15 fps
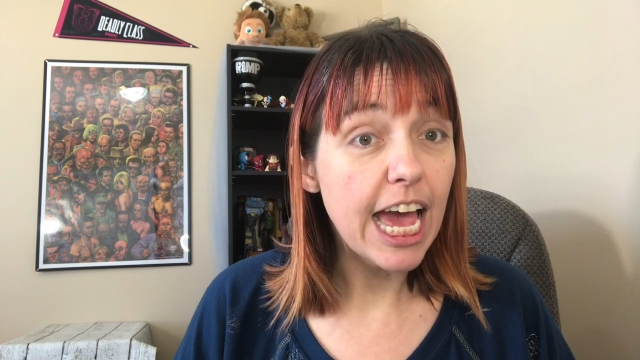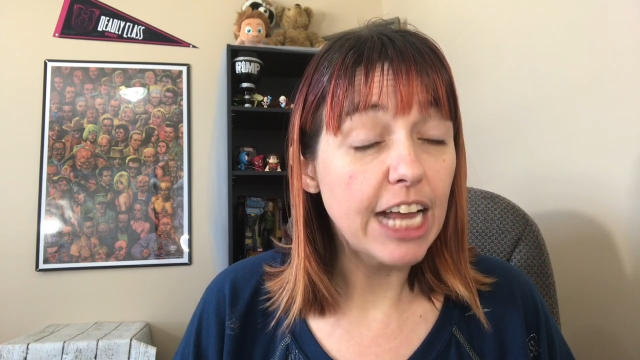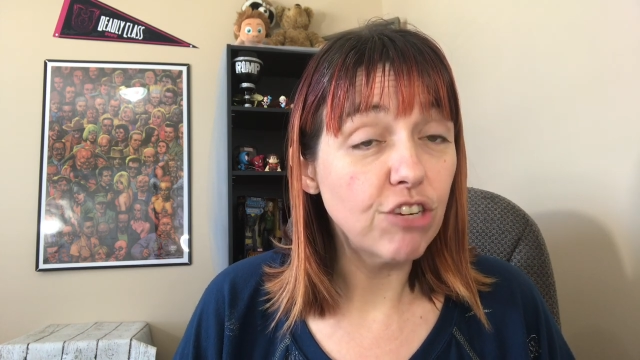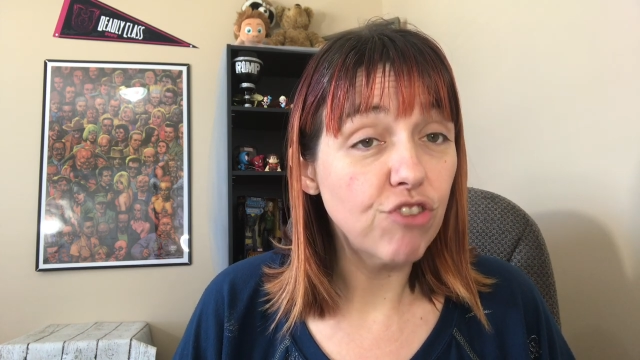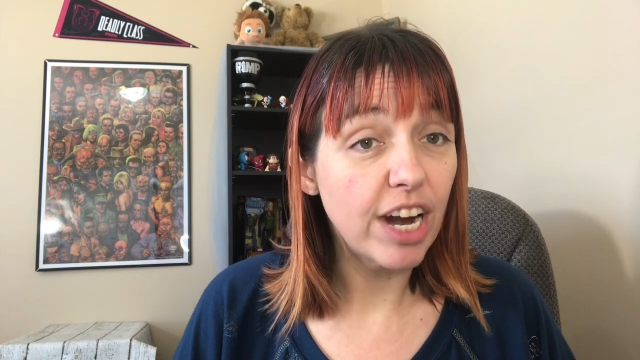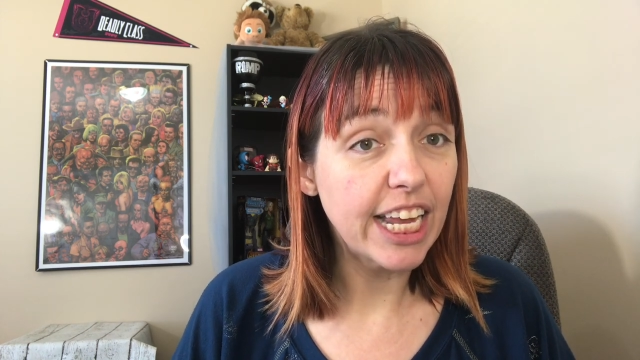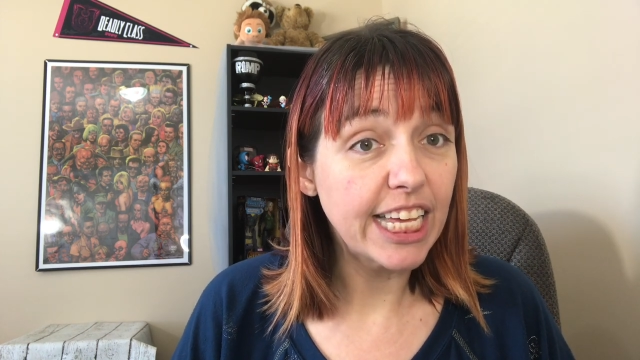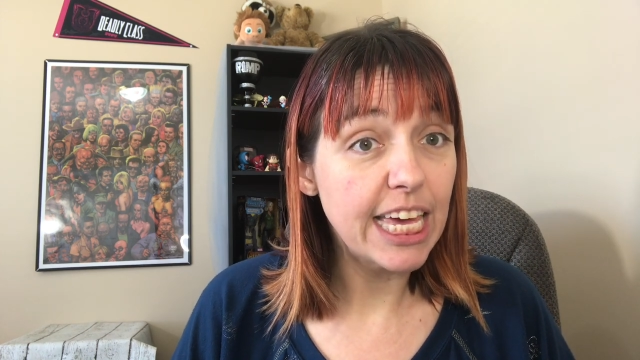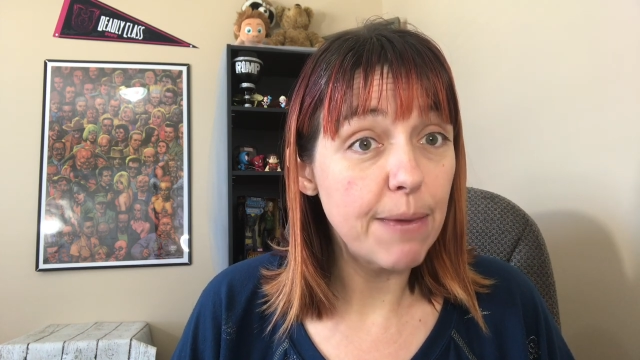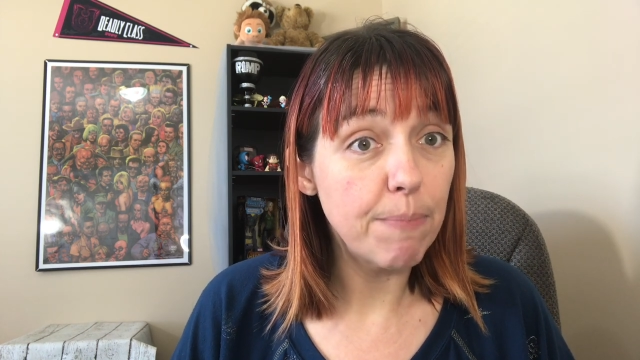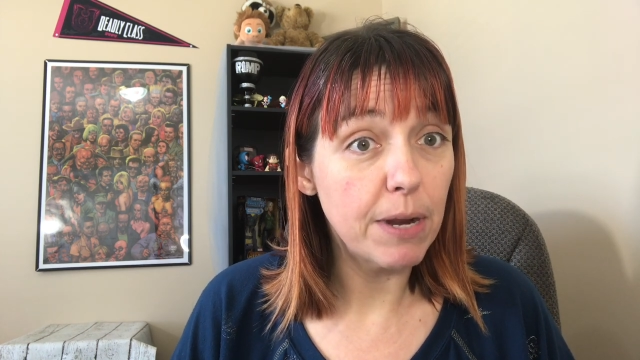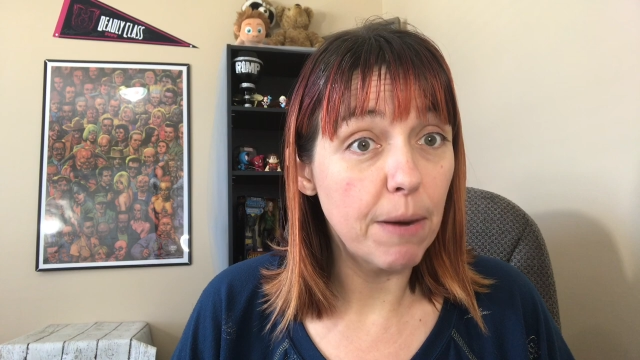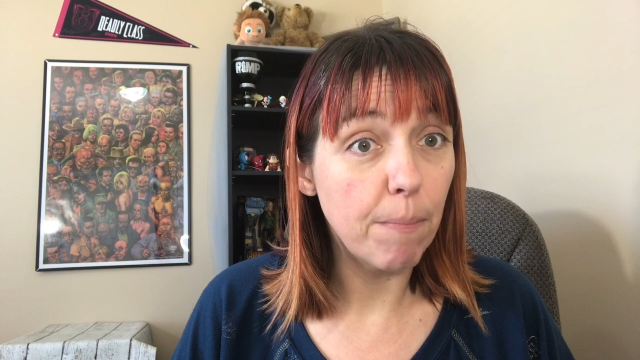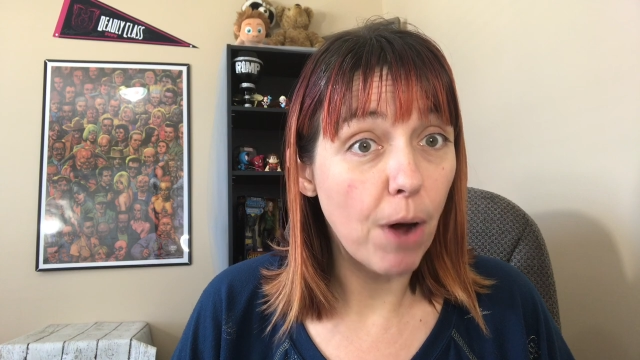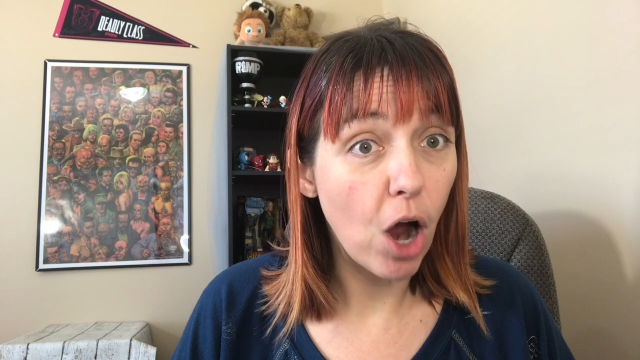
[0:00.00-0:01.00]
and trying to
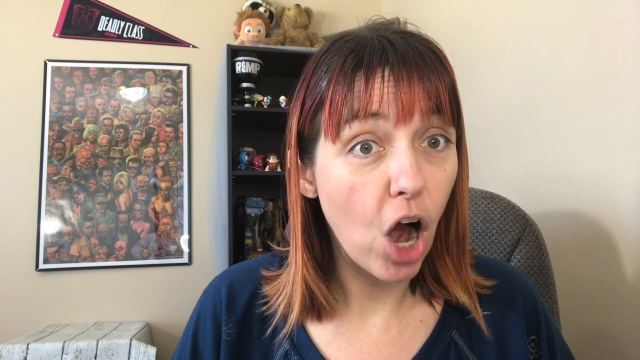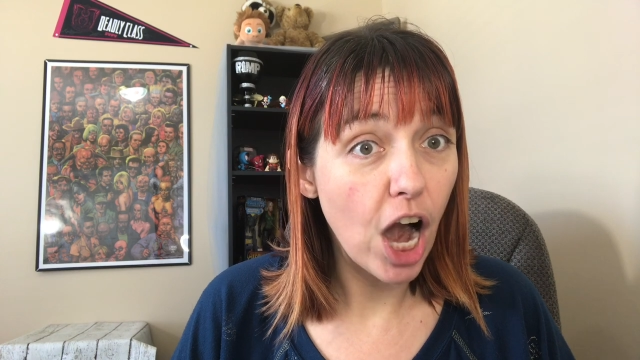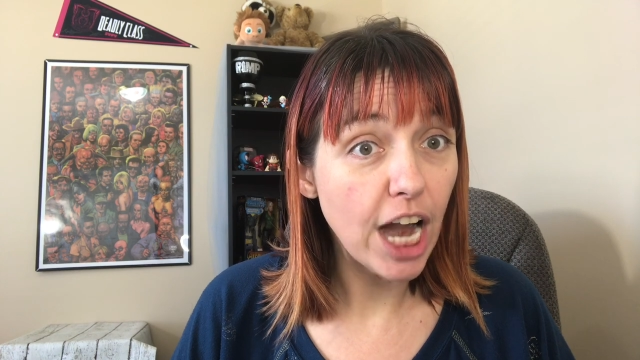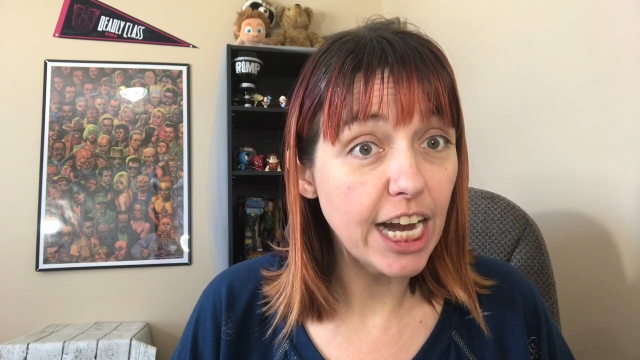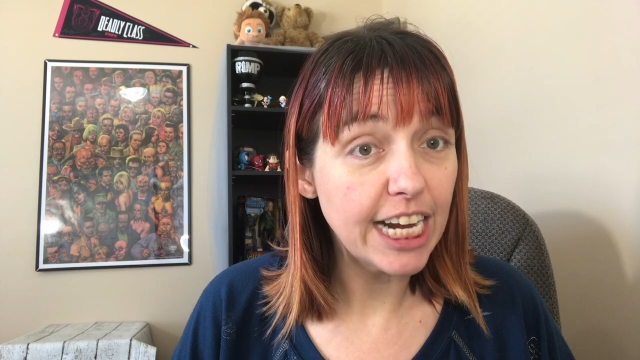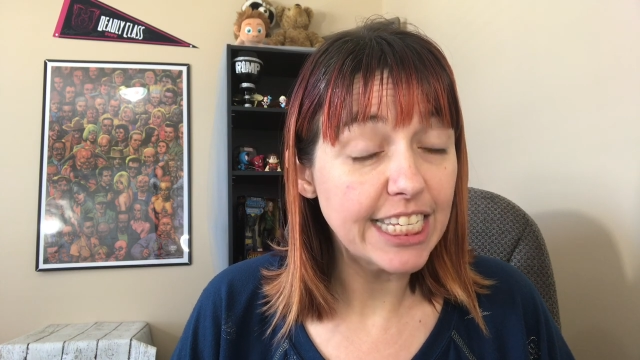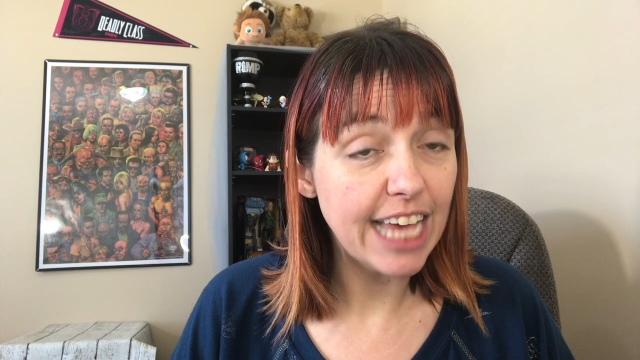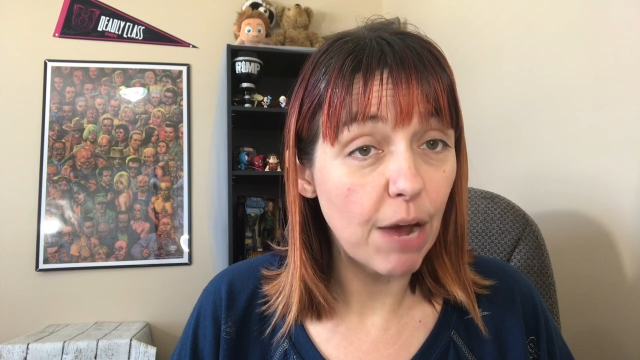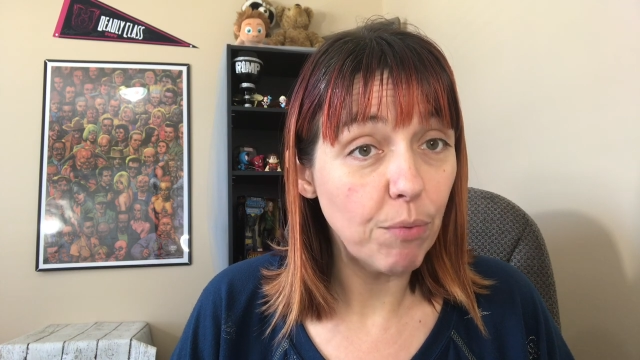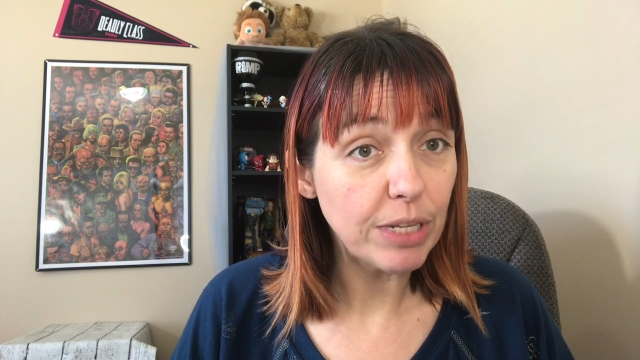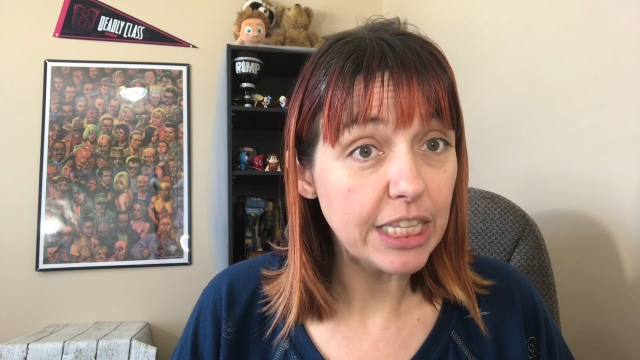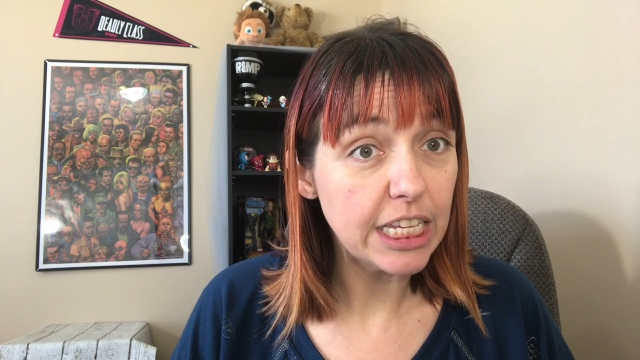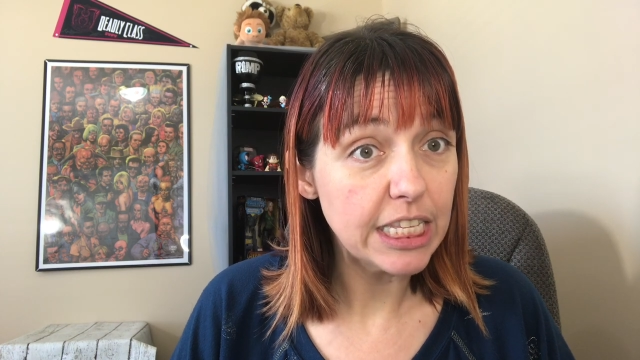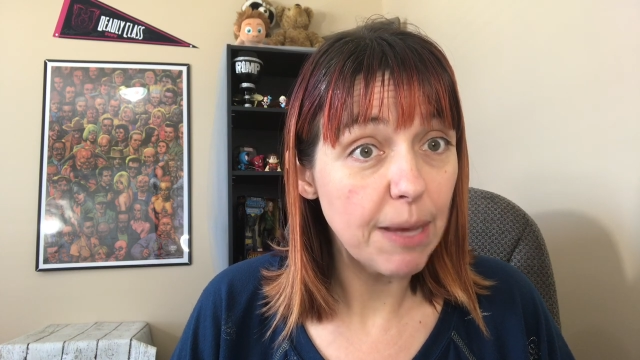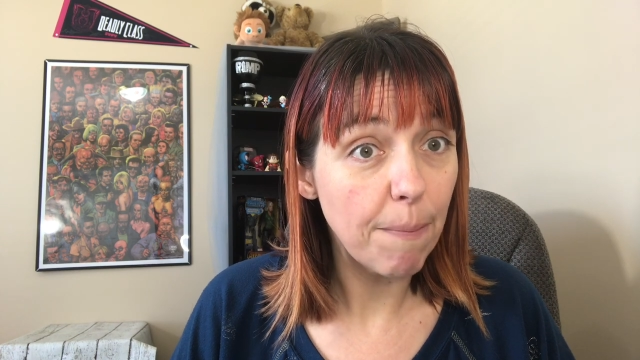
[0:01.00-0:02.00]
keep it apart? Is that
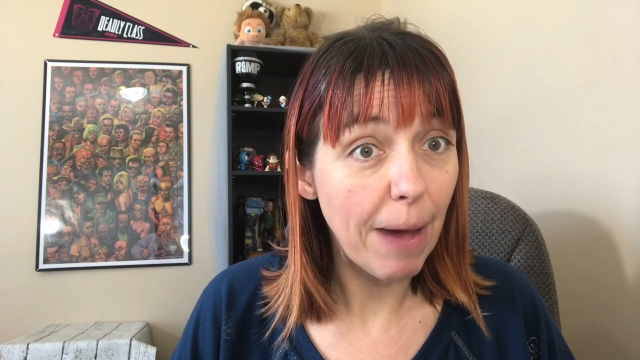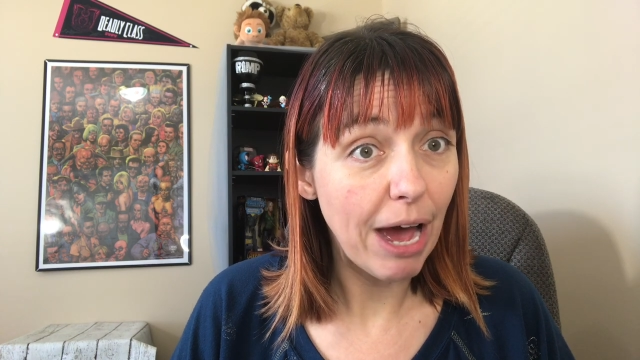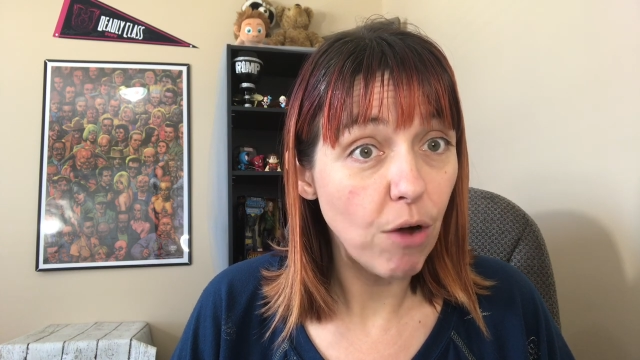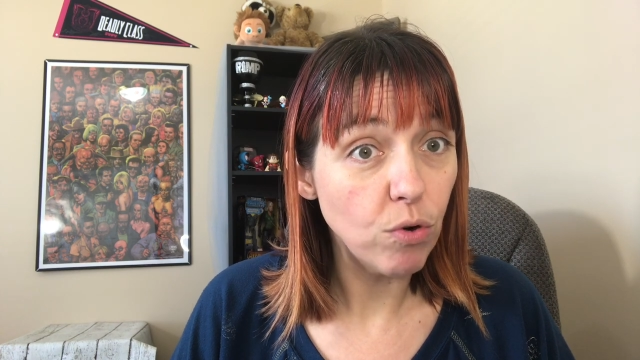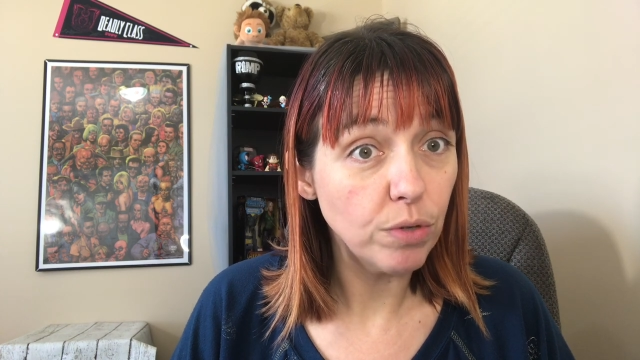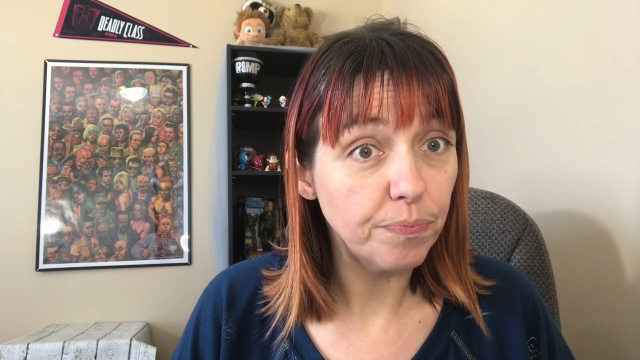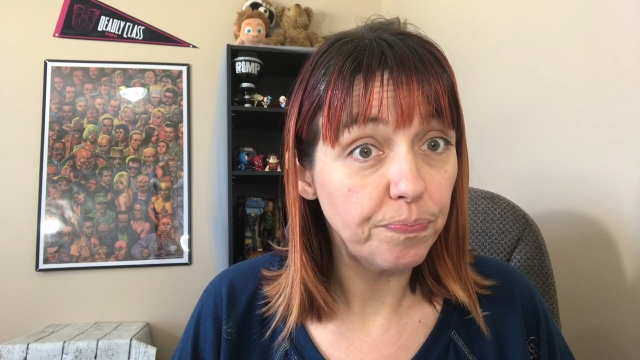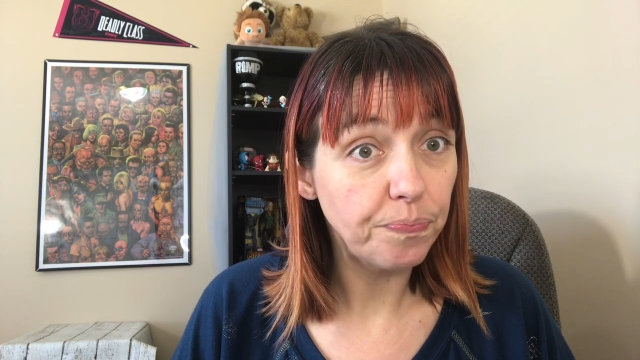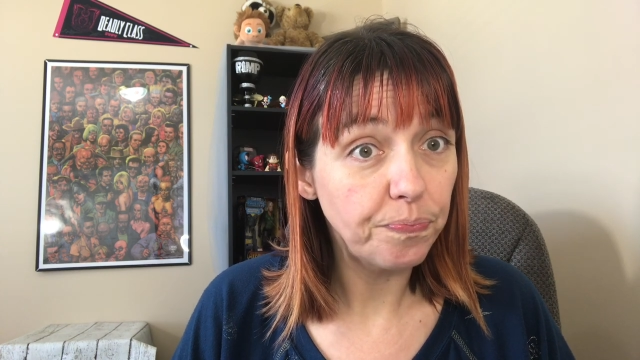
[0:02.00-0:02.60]
what this about?